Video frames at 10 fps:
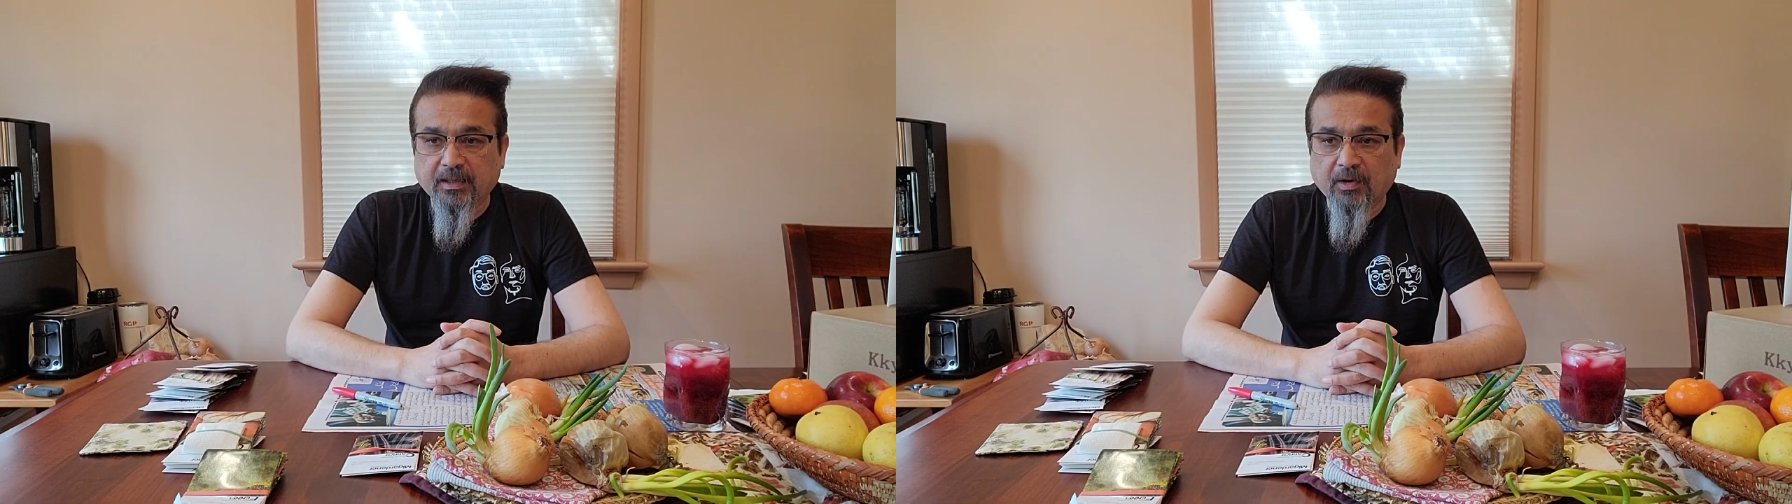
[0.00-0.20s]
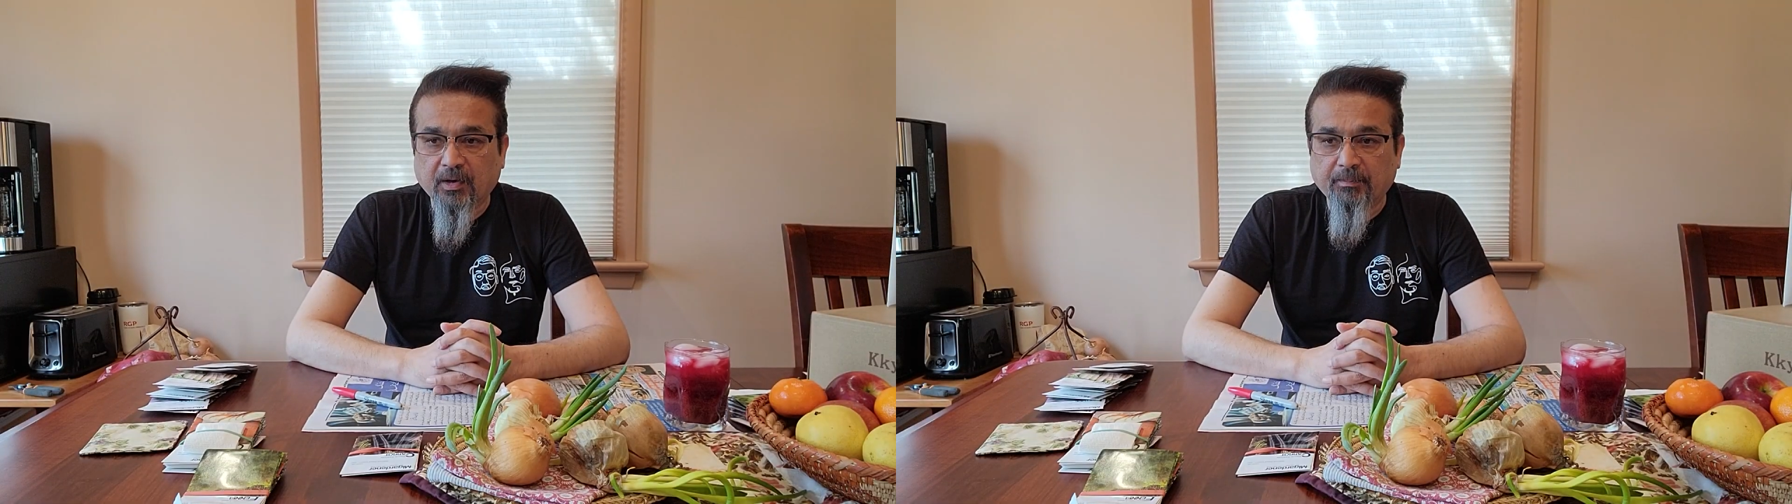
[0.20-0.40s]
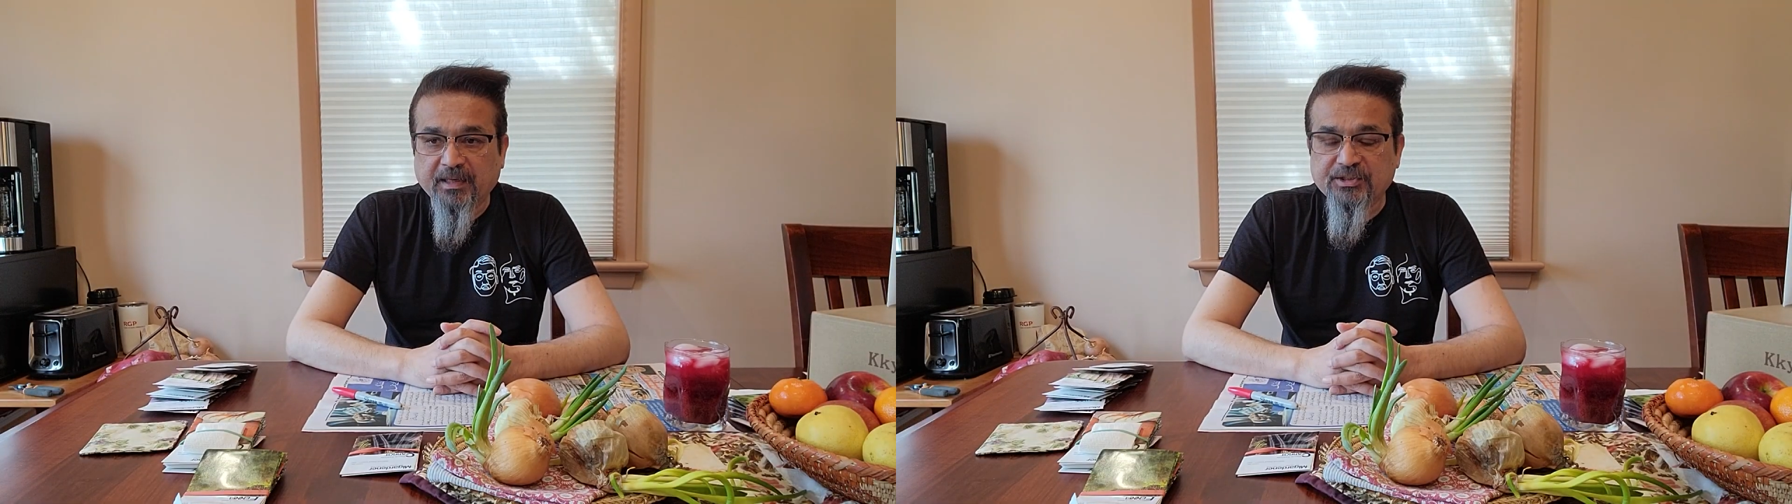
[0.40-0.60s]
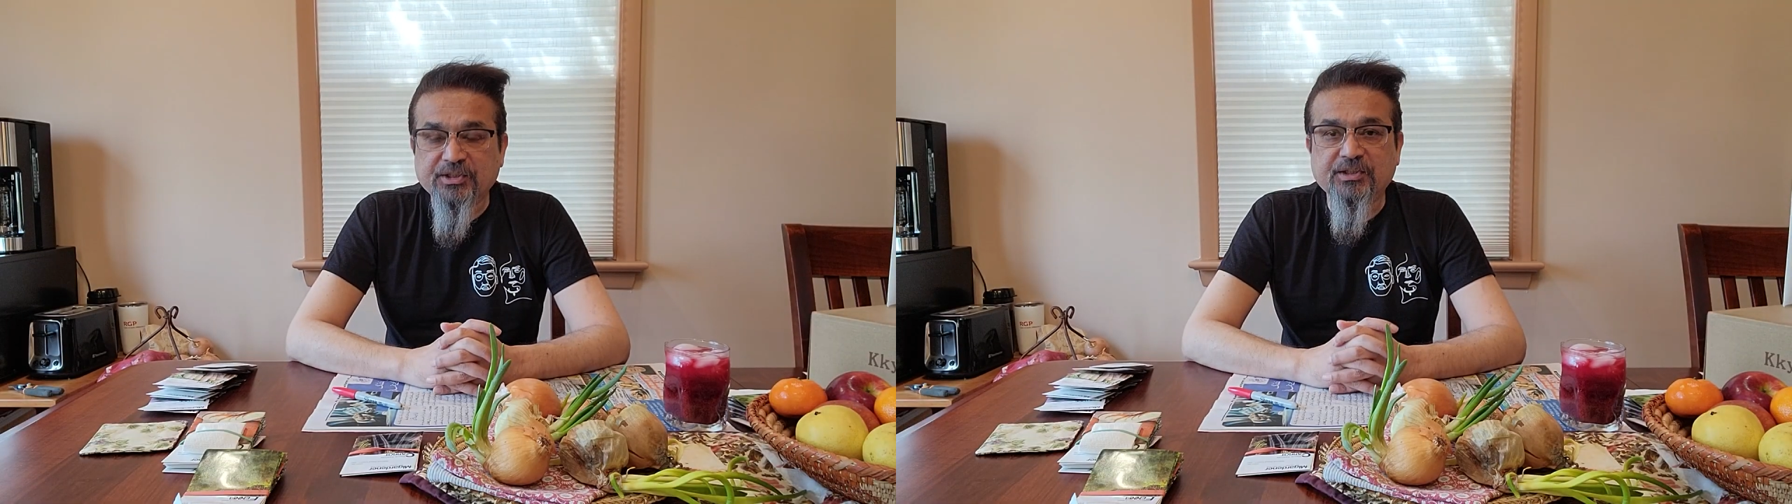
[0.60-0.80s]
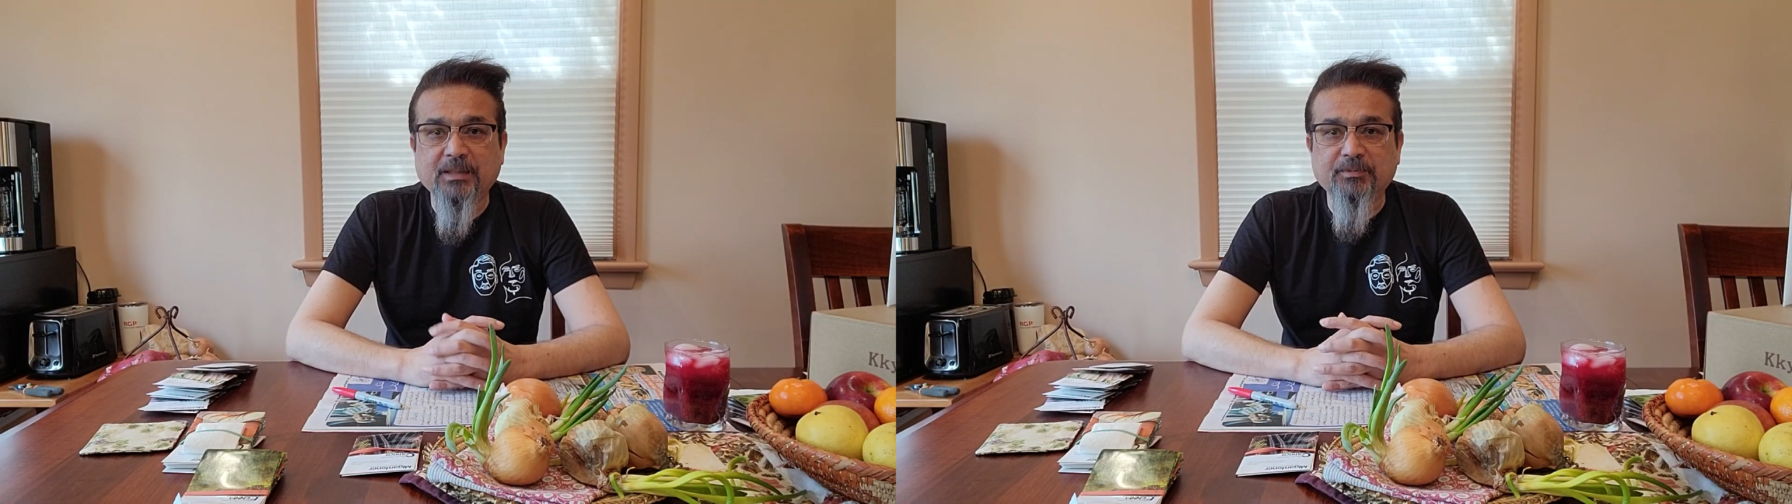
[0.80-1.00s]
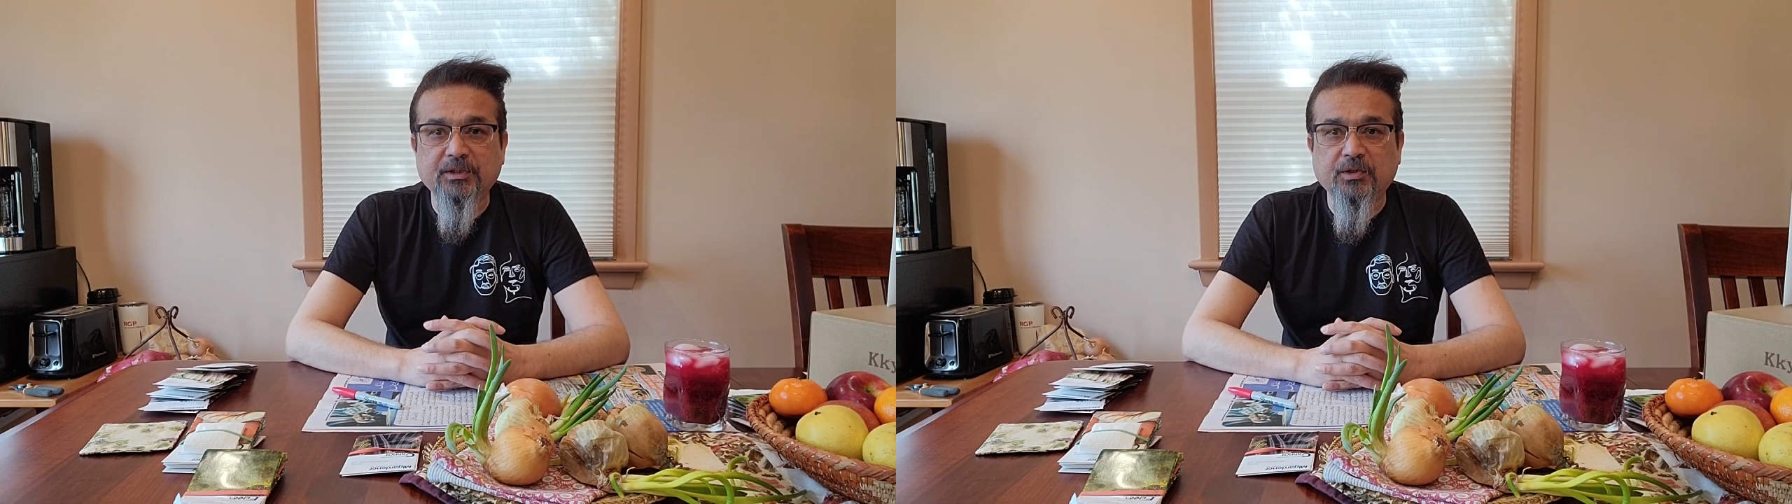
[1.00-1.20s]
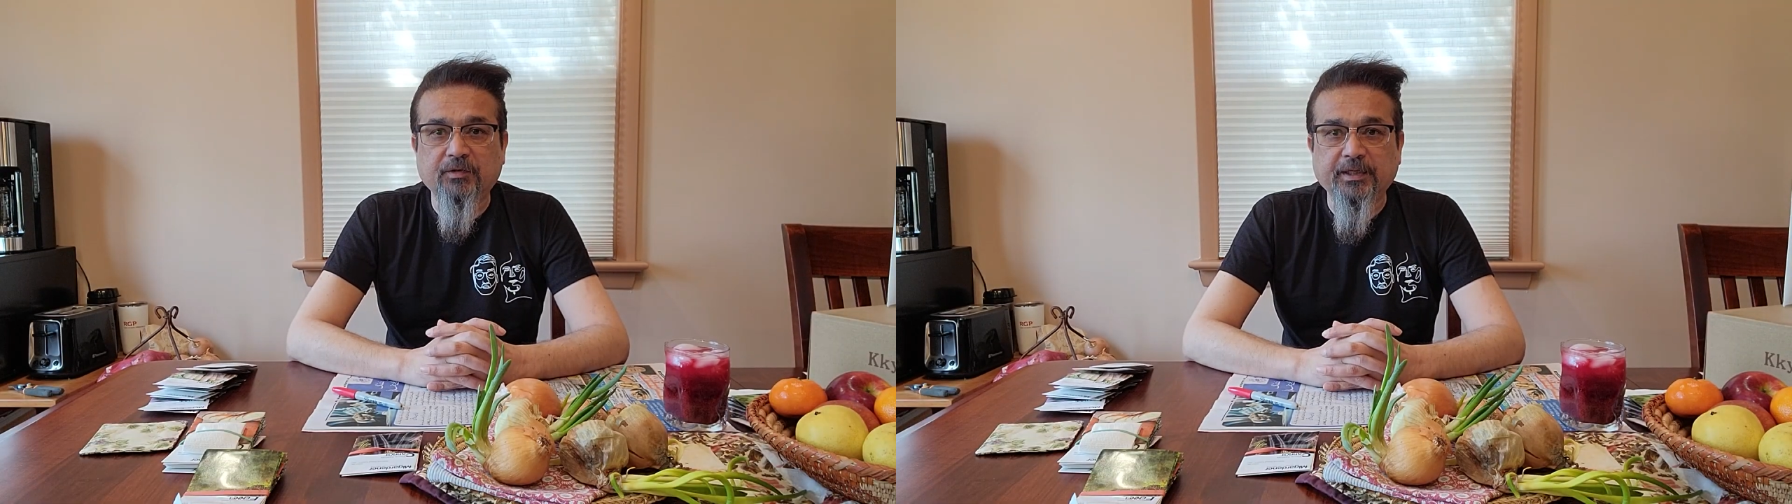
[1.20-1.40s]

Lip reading: or mention something over